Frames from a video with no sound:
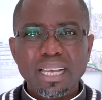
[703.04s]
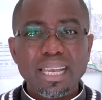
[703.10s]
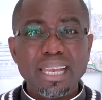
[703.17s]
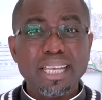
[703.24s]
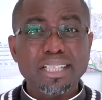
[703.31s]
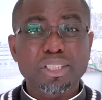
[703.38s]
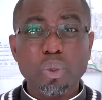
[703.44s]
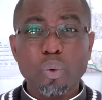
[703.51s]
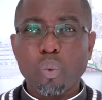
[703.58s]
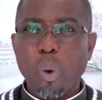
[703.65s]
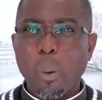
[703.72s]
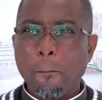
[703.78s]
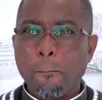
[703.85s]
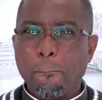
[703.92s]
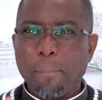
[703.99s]
it will
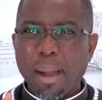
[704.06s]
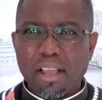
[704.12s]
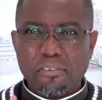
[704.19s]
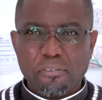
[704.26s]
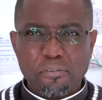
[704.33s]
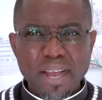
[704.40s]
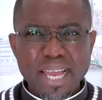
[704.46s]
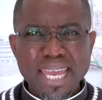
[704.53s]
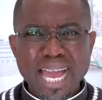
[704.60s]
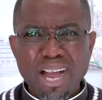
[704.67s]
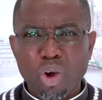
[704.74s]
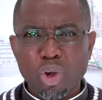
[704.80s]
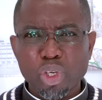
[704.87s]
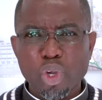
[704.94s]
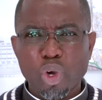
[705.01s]
backfire
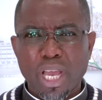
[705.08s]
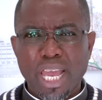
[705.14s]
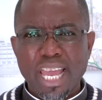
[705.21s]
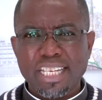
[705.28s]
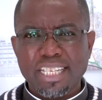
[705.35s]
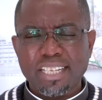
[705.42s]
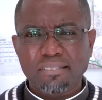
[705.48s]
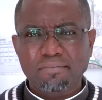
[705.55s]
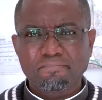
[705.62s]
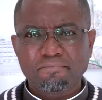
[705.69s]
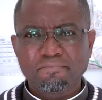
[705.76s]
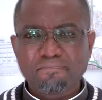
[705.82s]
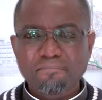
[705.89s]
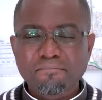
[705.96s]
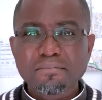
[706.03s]
on your head.
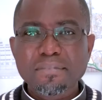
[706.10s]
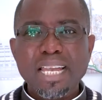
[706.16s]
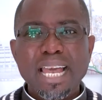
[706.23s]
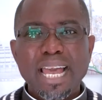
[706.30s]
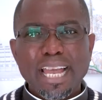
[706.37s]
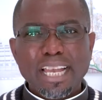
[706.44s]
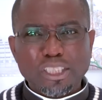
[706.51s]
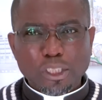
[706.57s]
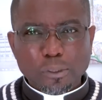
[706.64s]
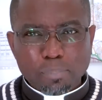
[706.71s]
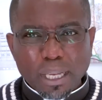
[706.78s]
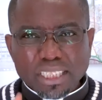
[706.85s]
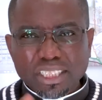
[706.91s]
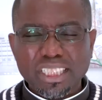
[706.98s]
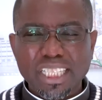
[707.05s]

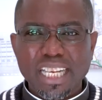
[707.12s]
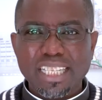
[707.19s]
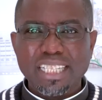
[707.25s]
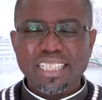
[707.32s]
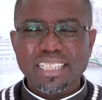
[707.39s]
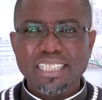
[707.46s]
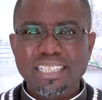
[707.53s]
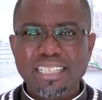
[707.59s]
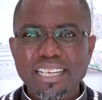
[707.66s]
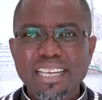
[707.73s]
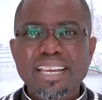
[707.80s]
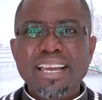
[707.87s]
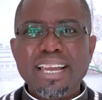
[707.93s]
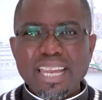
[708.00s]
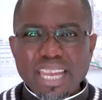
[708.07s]
Especially
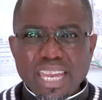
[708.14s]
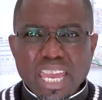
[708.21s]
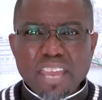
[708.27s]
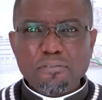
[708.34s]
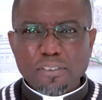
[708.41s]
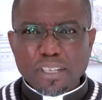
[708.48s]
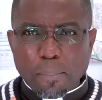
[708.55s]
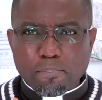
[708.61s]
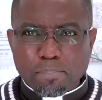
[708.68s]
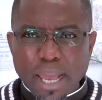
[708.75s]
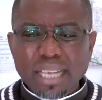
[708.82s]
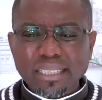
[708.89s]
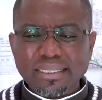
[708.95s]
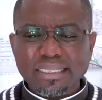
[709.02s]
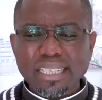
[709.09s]
if the
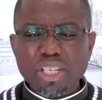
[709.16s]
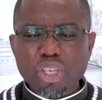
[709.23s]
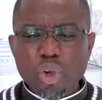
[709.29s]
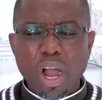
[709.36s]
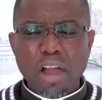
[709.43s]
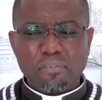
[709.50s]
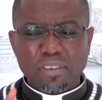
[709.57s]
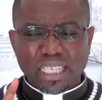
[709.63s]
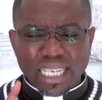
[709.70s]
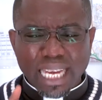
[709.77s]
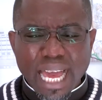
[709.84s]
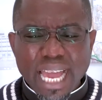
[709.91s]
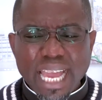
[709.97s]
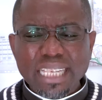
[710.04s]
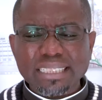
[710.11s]
person you have
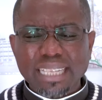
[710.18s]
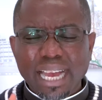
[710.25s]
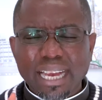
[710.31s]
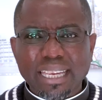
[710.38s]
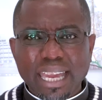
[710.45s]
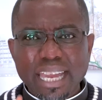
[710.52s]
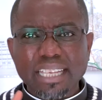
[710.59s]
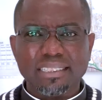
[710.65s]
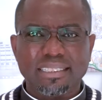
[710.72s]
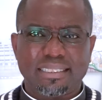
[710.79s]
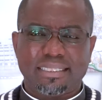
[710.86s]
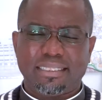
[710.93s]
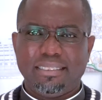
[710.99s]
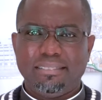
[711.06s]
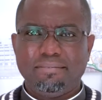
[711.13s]
lied
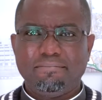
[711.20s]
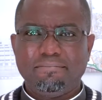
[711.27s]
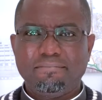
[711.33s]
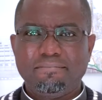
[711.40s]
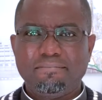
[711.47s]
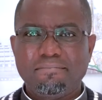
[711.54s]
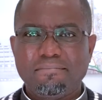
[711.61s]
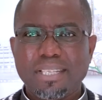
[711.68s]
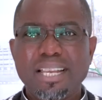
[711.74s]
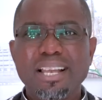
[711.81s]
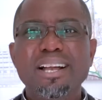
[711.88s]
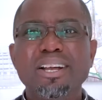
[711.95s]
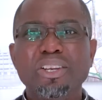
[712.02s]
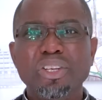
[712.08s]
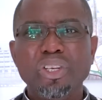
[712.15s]
against
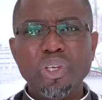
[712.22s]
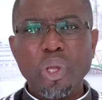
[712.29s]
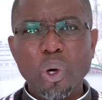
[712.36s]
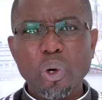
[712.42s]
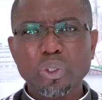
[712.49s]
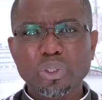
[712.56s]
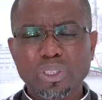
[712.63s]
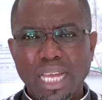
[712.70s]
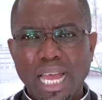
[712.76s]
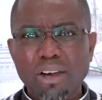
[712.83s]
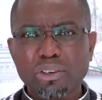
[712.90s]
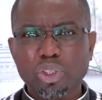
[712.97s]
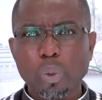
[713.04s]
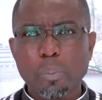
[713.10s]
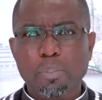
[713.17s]
knows
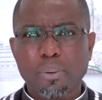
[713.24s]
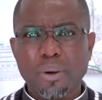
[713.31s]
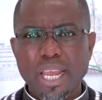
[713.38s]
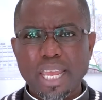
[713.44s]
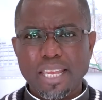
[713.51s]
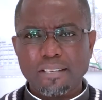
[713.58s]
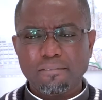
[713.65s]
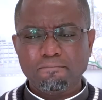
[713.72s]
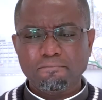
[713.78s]
how to pray.